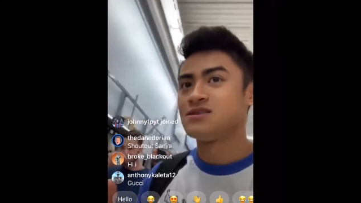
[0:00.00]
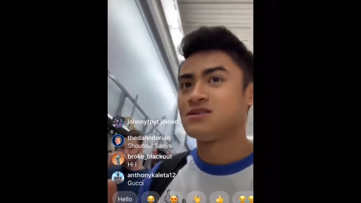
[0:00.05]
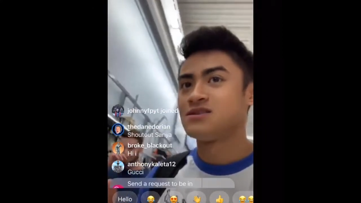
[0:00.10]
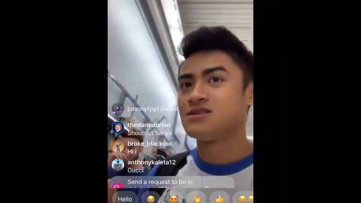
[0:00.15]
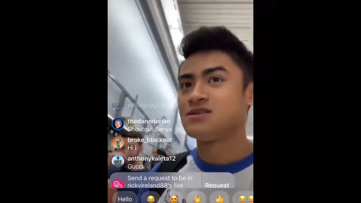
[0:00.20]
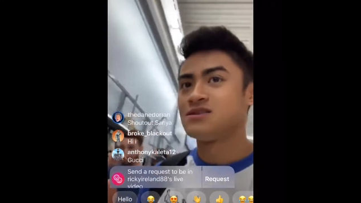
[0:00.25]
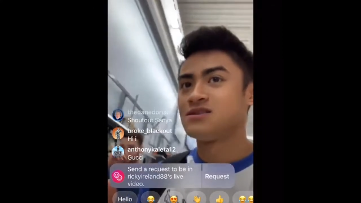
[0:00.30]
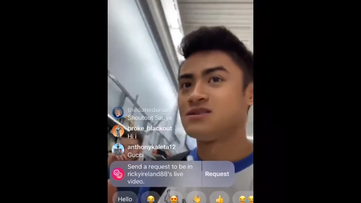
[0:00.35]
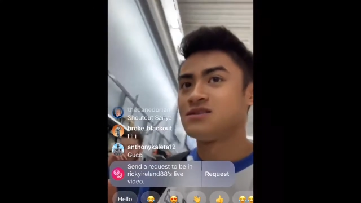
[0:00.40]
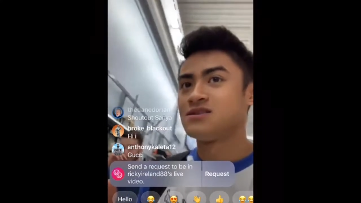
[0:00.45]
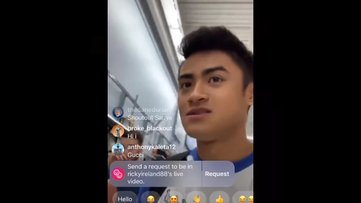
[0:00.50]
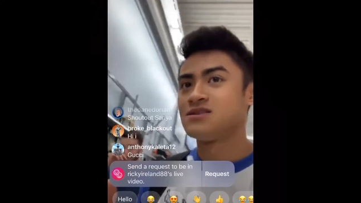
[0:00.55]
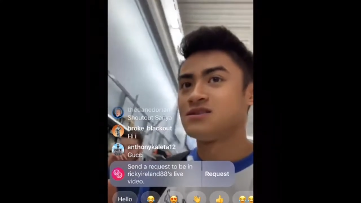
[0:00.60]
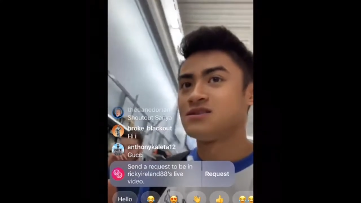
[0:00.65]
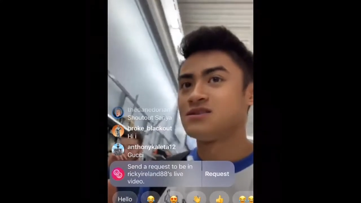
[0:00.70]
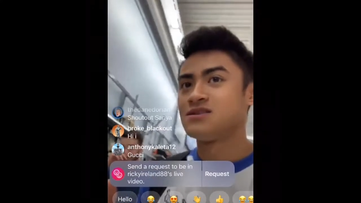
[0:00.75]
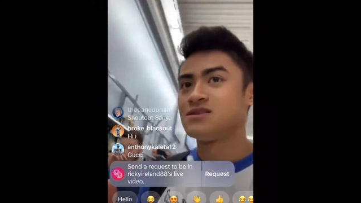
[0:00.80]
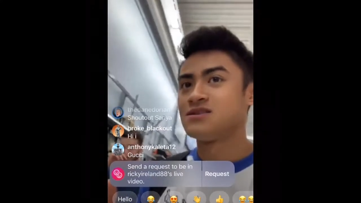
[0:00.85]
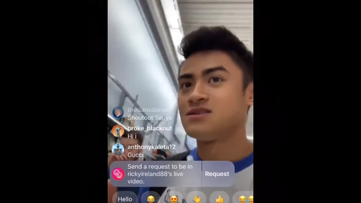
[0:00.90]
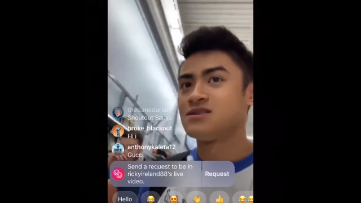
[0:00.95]

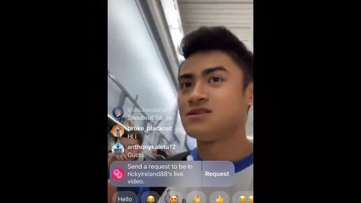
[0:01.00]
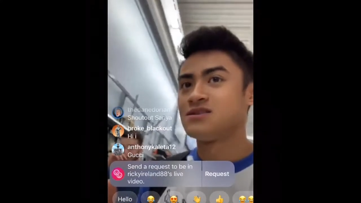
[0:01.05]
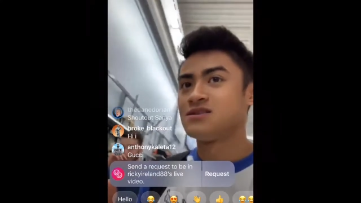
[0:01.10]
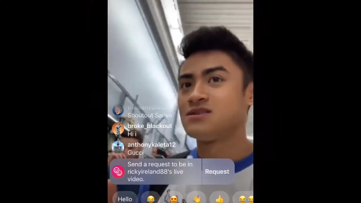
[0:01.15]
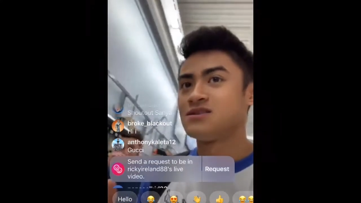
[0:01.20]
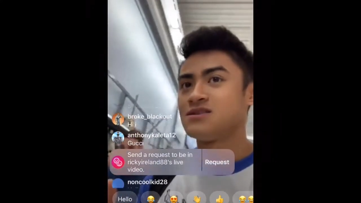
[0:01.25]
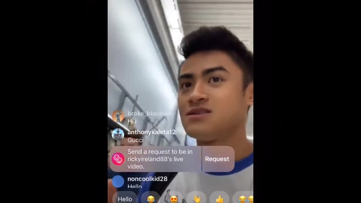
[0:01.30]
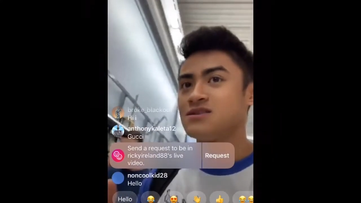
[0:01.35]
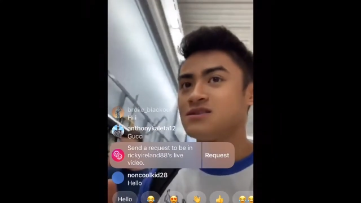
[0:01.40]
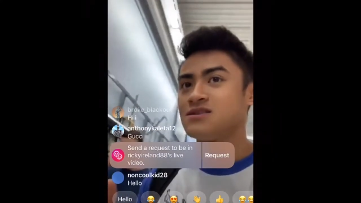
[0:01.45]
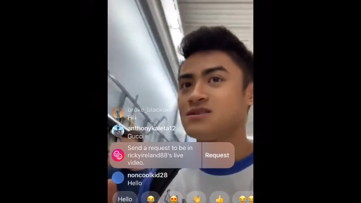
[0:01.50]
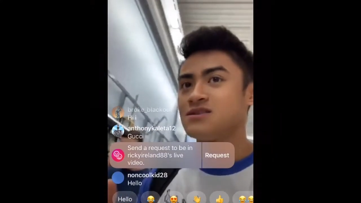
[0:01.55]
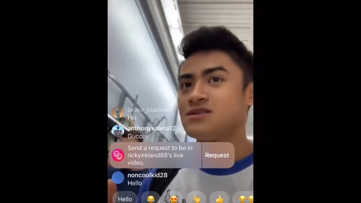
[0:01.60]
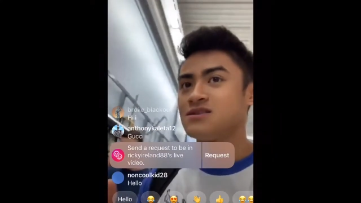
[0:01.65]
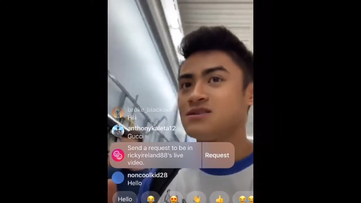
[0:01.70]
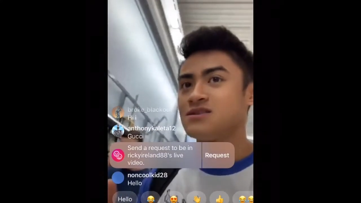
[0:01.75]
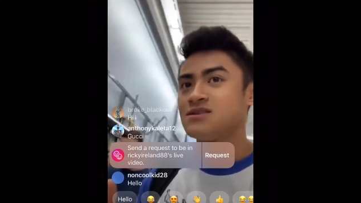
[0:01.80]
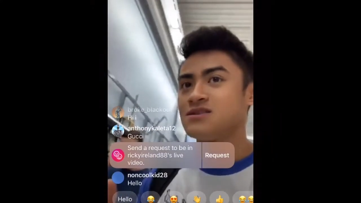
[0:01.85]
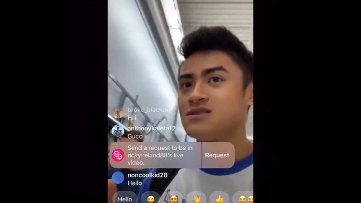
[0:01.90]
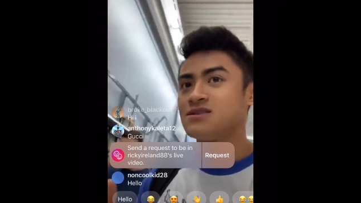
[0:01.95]

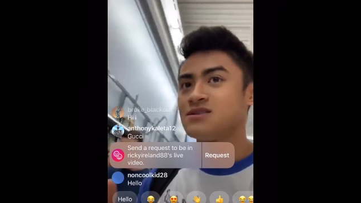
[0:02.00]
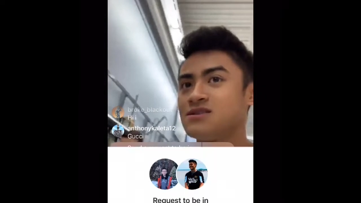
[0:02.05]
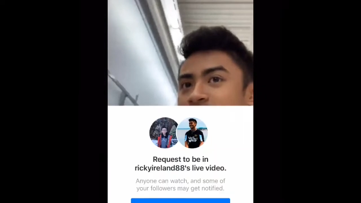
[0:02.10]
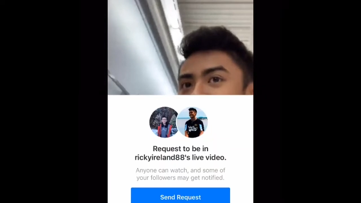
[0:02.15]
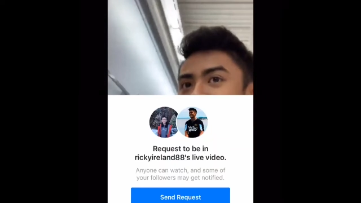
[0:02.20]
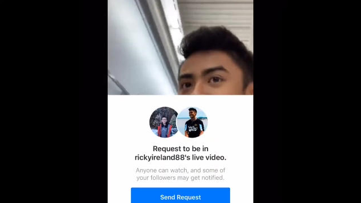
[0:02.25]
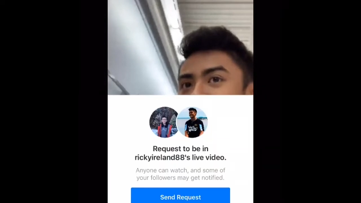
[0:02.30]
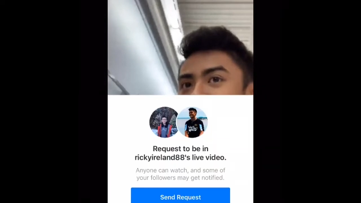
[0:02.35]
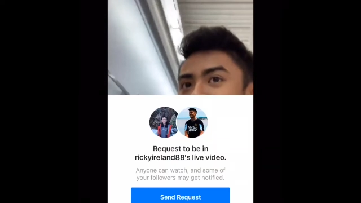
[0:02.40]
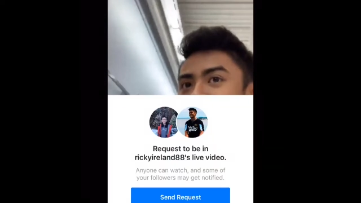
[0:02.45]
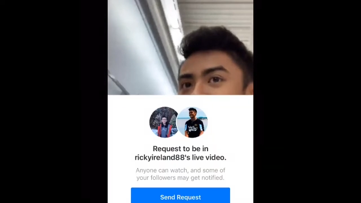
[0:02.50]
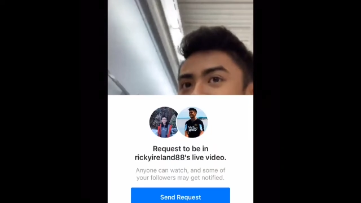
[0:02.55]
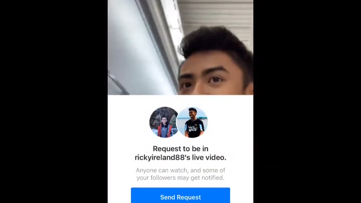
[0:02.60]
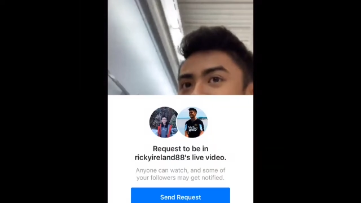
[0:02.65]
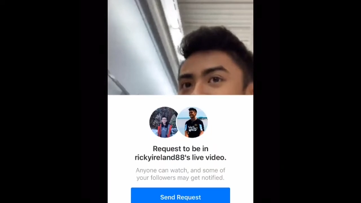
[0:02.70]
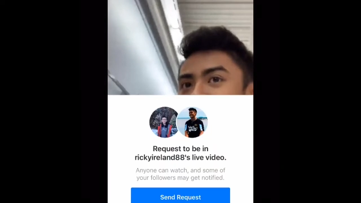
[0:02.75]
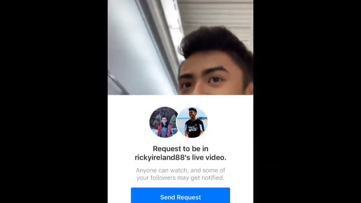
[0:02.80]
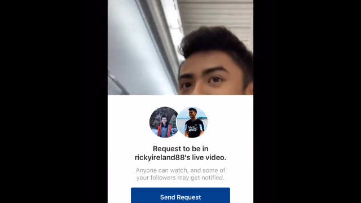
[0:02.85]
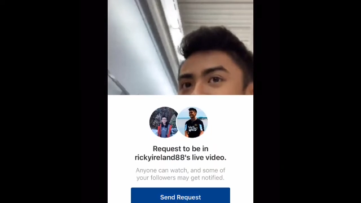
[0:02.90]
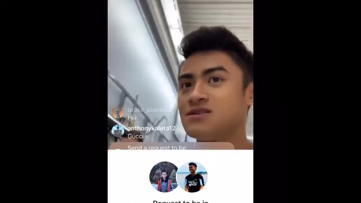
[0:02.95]

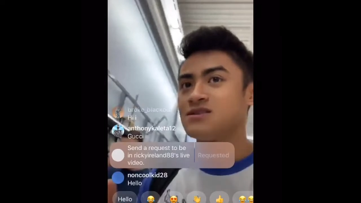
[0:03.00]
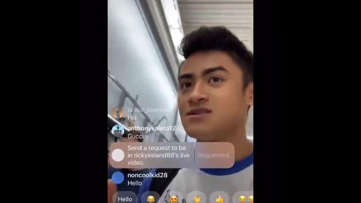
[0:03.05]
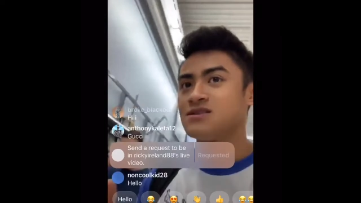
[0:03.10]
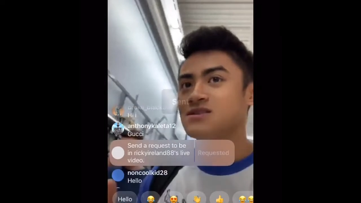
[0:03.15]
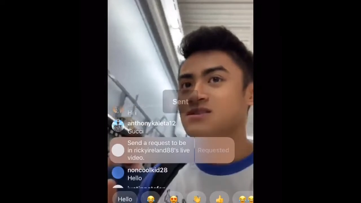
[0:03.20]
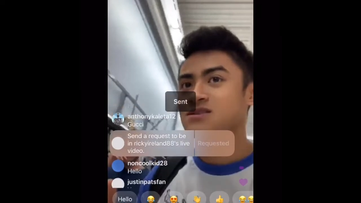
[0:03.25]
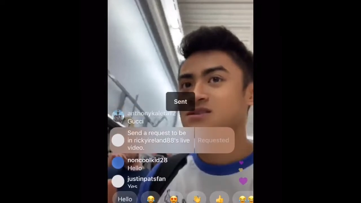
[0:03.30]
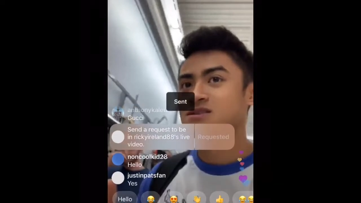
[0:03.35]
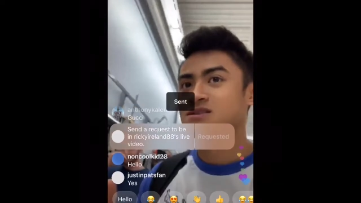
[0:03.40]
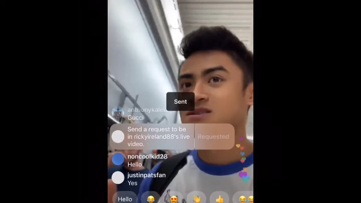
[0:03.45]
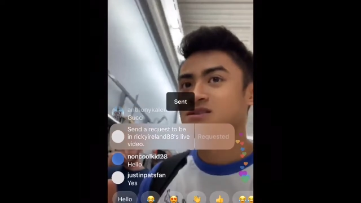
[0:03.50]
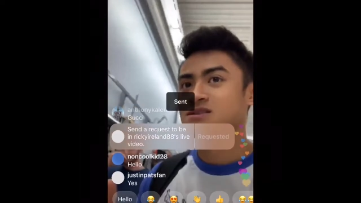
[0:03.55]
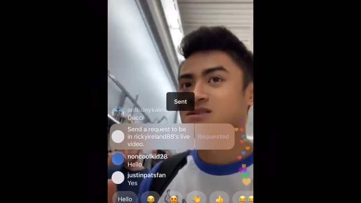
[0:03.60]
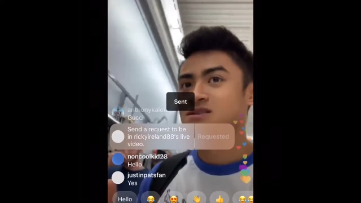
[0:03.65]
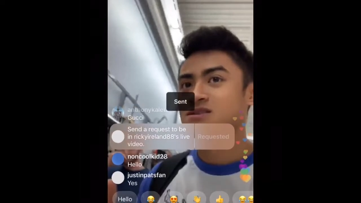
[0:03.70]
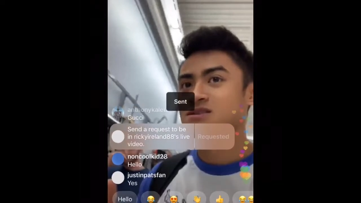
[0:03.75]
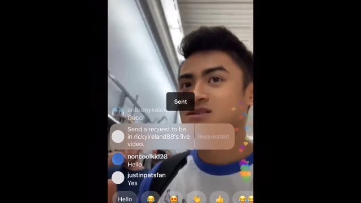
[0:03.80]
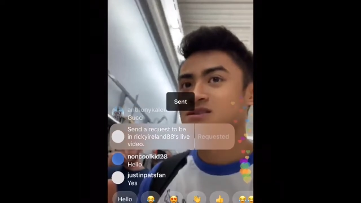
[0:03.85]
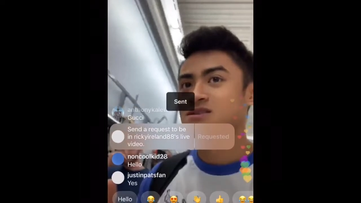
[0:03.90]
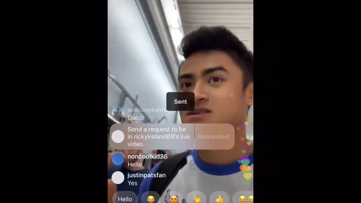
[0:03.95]

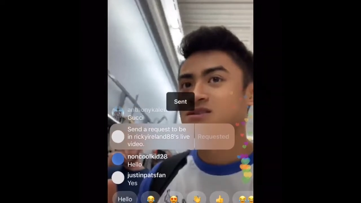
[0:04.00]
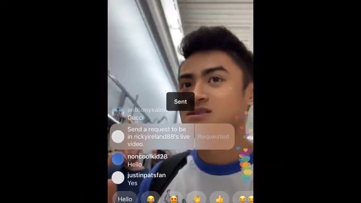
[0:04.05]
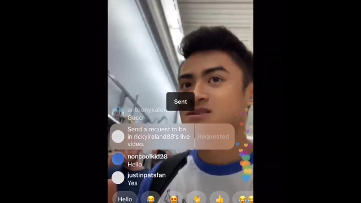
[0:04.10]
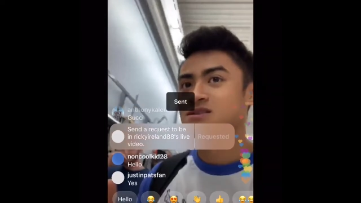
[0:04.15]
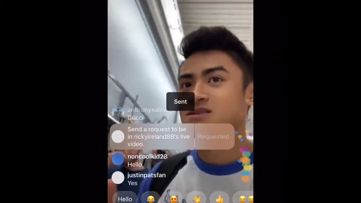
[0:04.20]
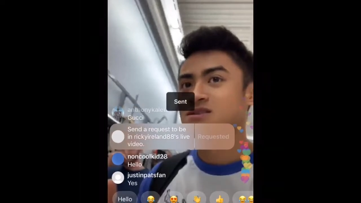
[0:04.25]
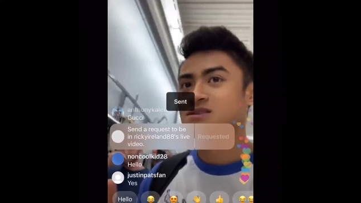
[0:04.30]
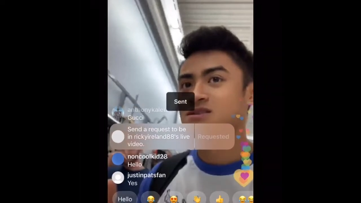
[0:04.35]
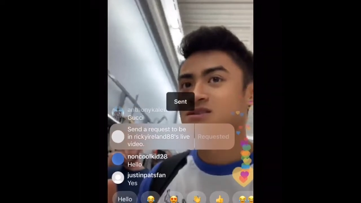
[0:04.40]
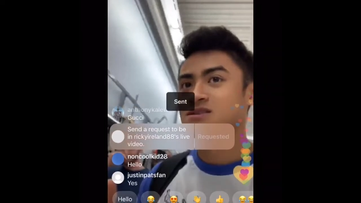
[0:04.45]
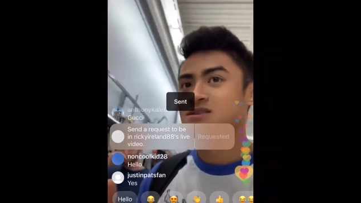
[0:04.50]
(silence)